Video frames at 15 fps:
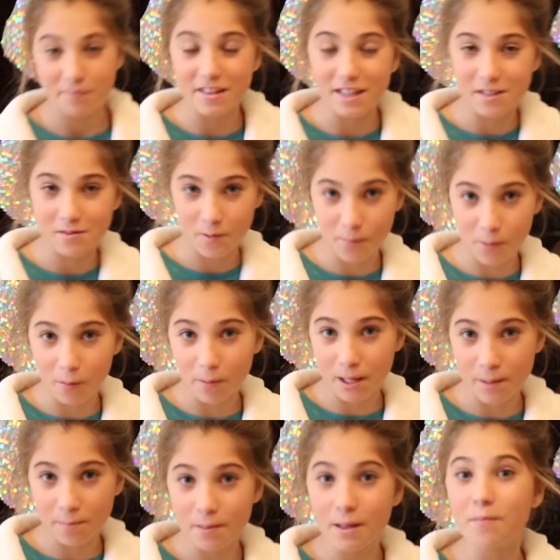This will probably
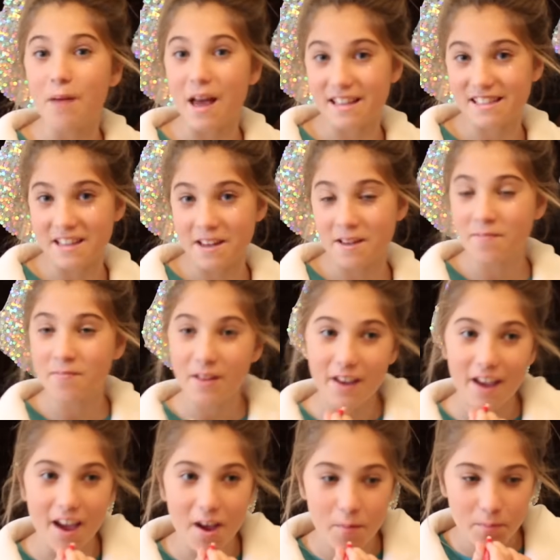be messy,
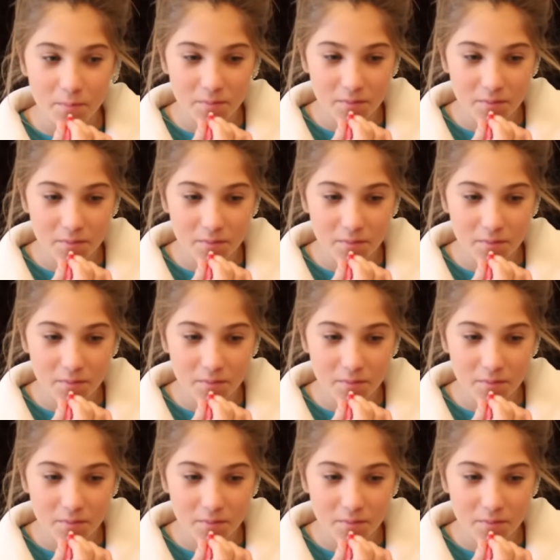okay?